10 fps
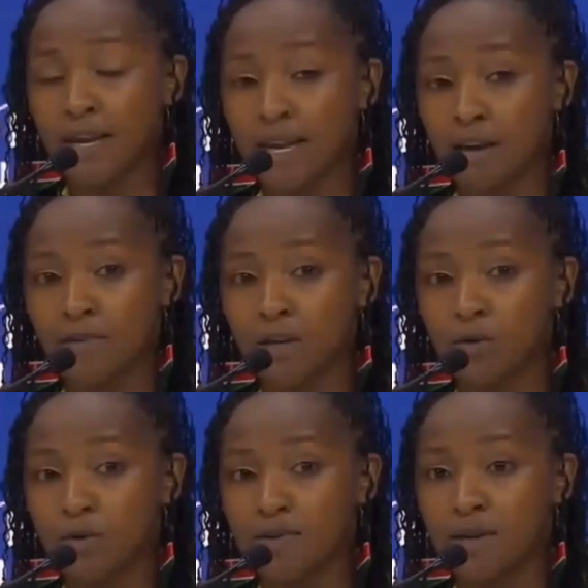their
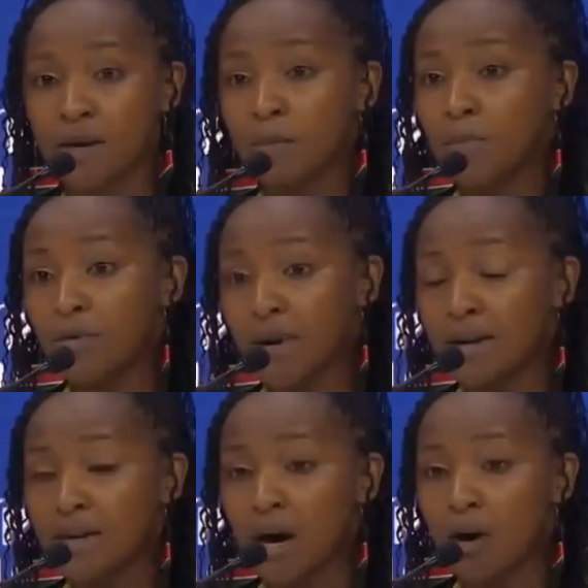livelihoods. But
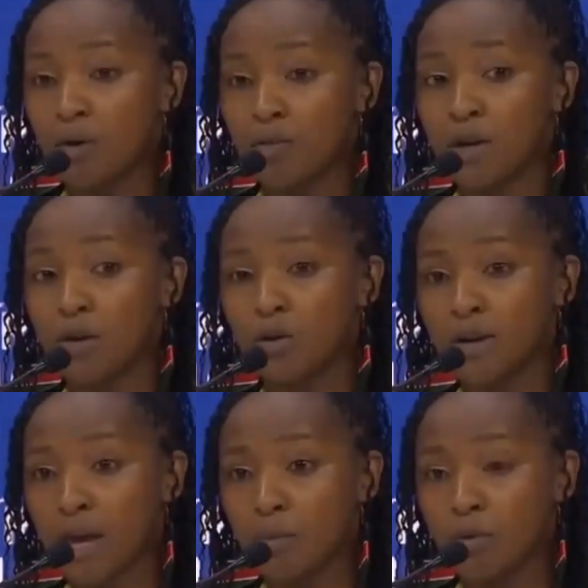right now, they are not
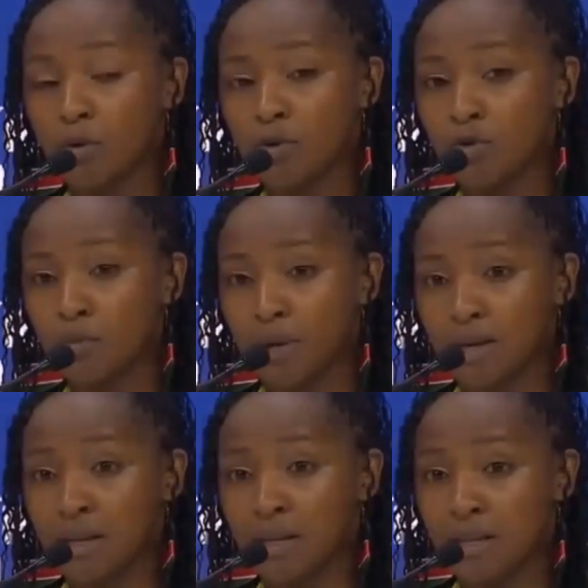able to
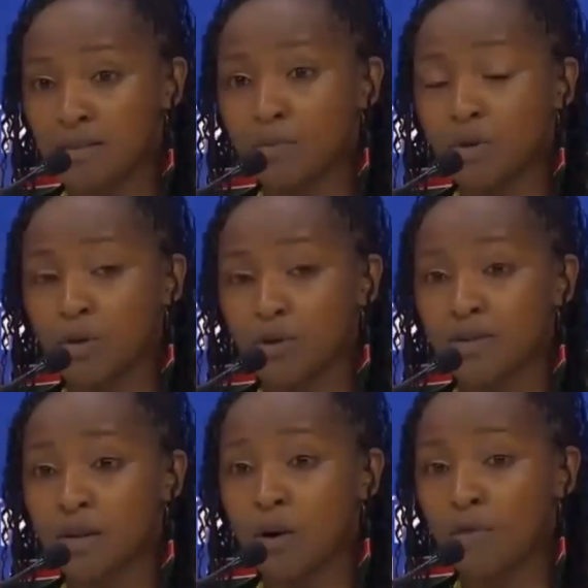meet this
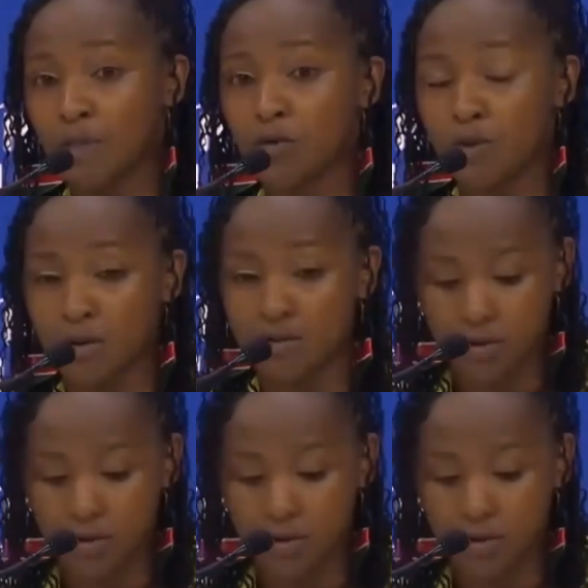because of the drought